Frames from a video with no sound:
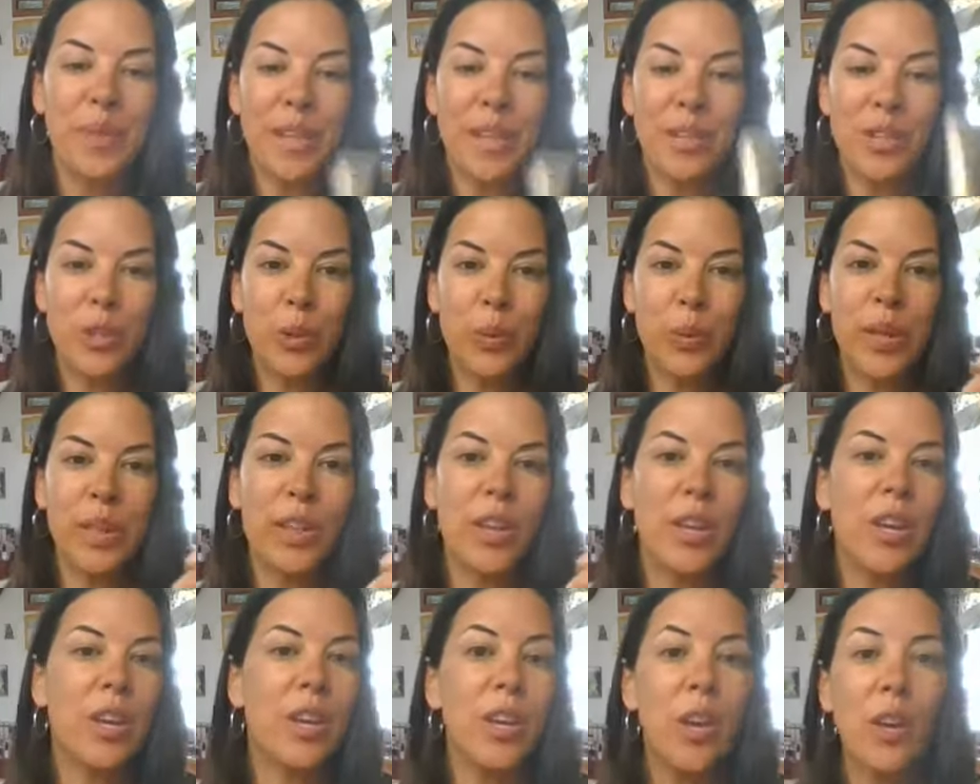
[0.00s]

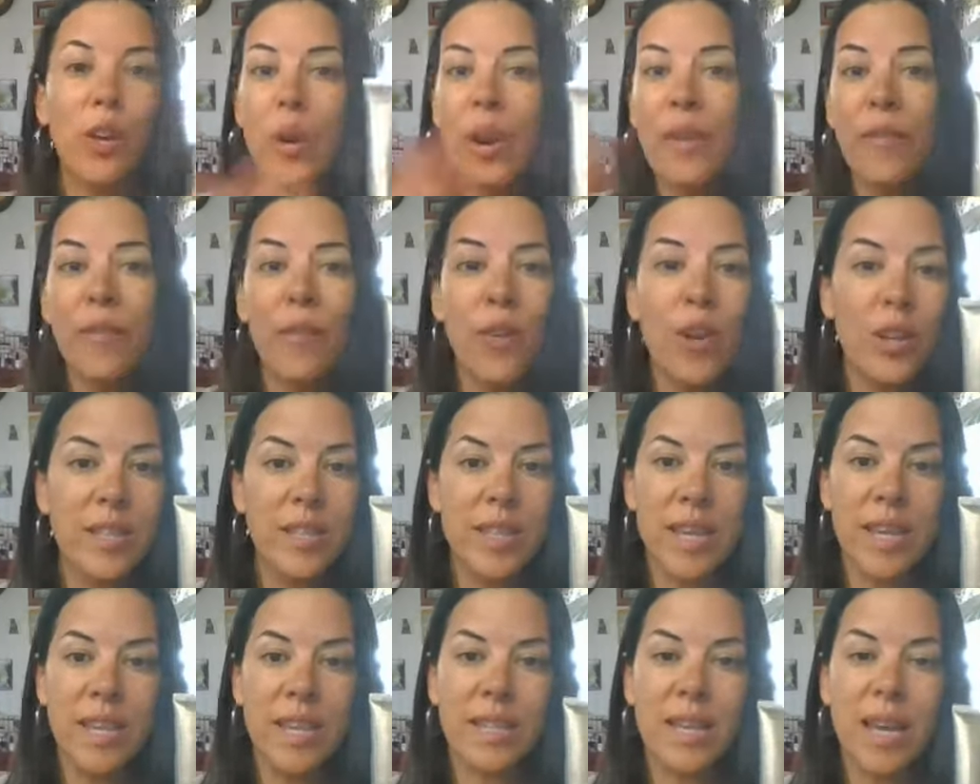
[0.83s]
look. Great for all
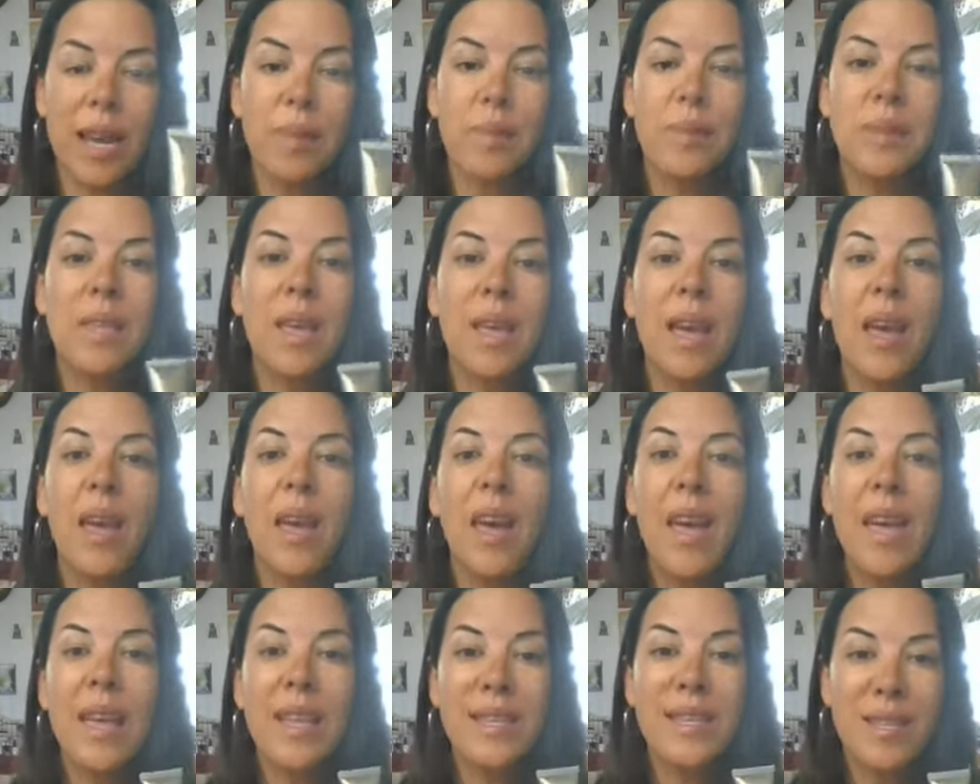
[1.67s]
skin types,
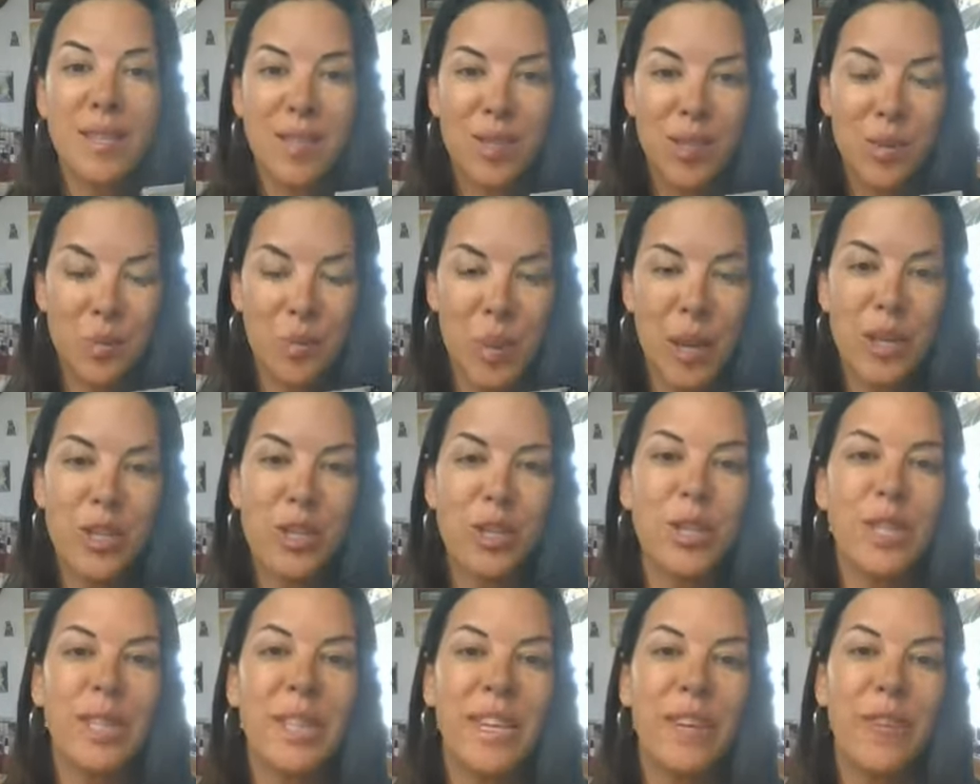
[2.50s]

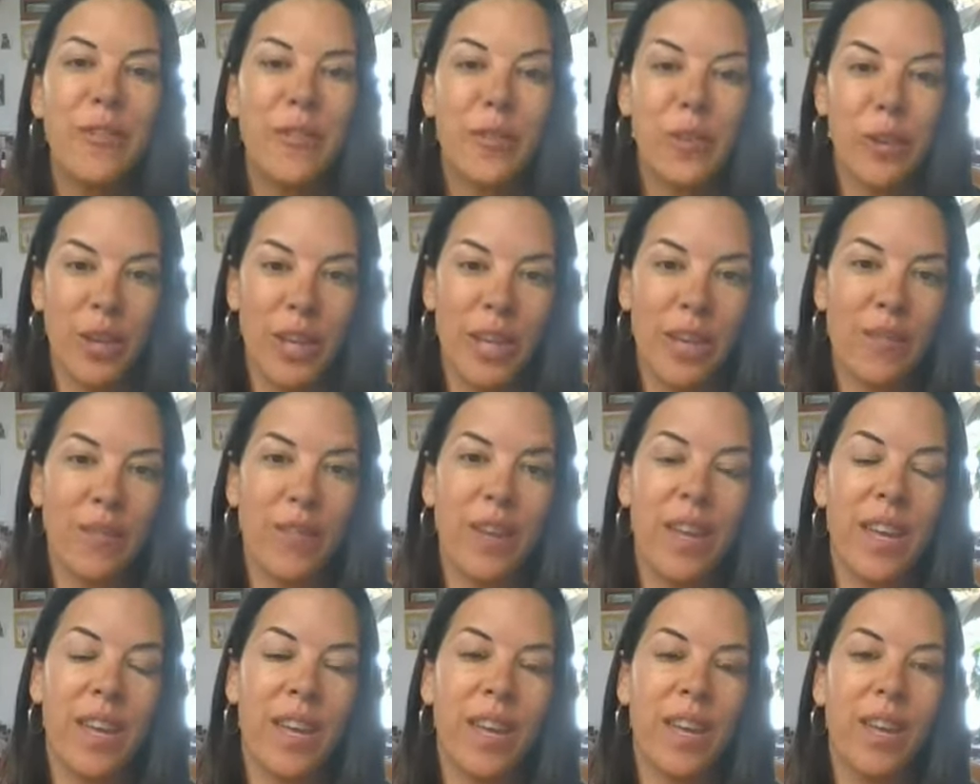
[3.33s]
especially
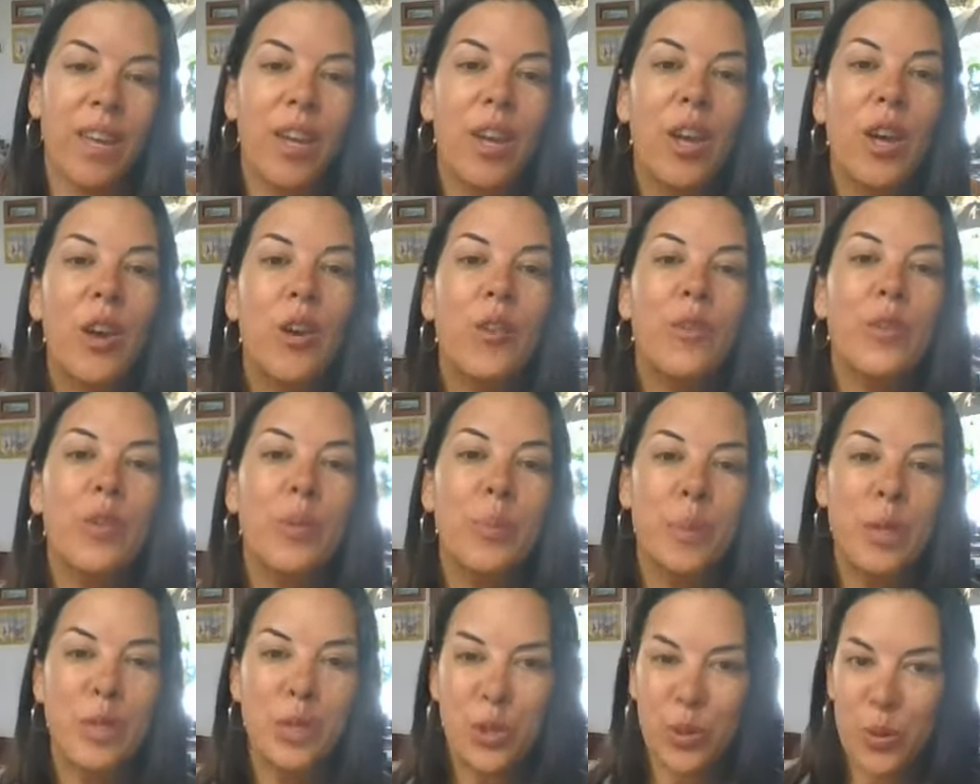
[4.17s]
forgiving for
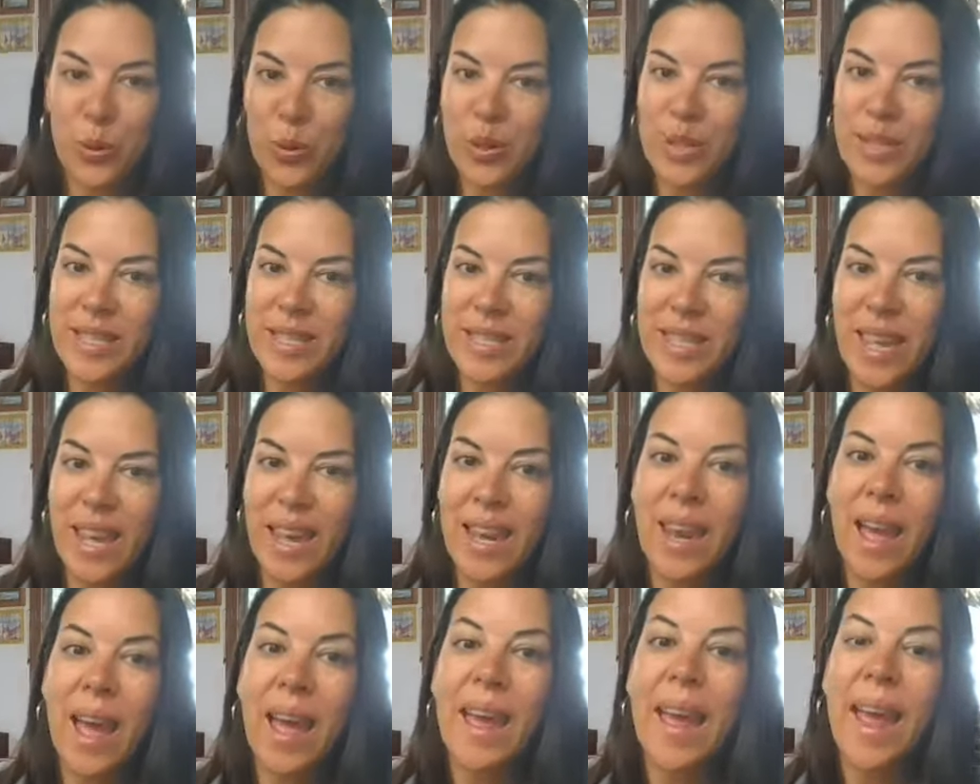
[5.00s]
mature
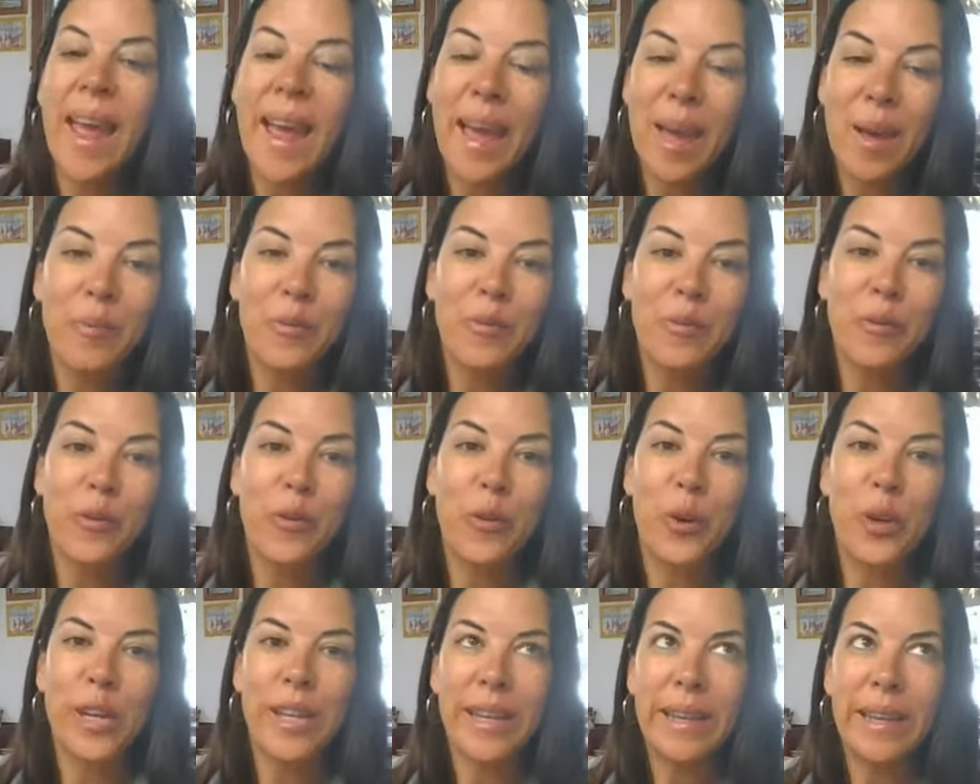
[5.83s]
skin. I am
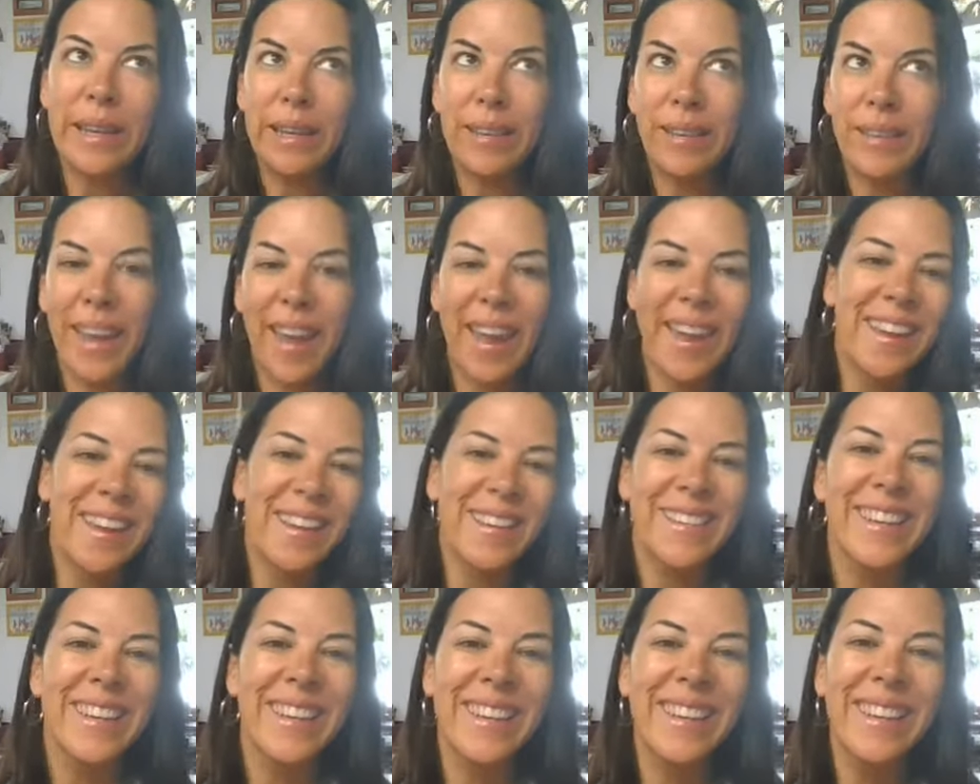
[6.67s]

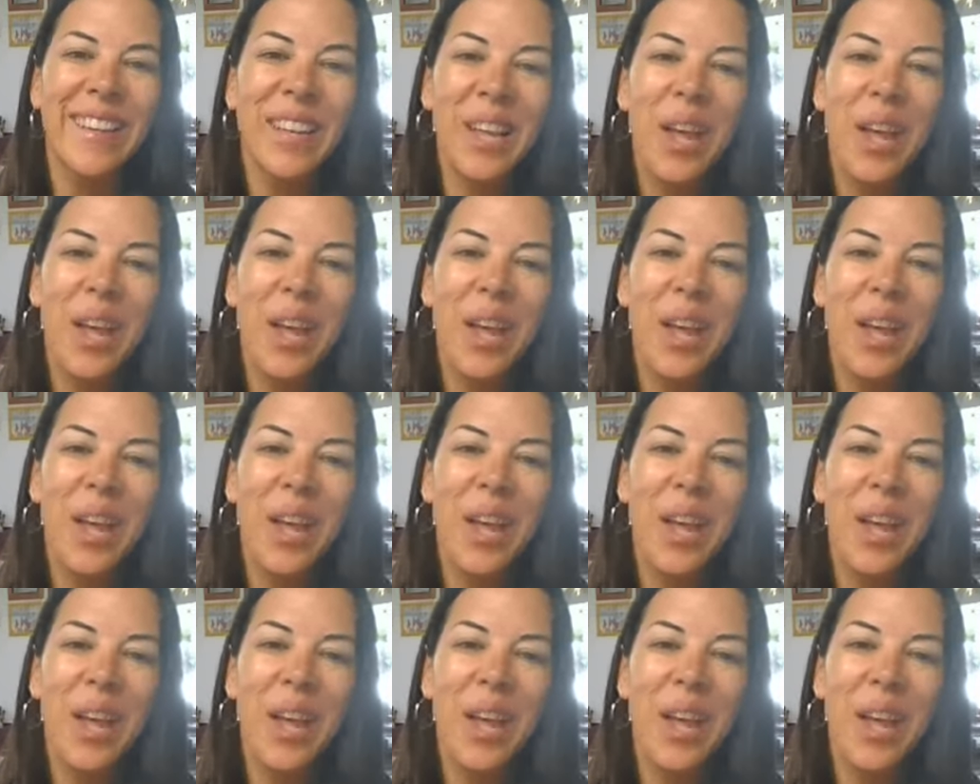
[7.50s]
48.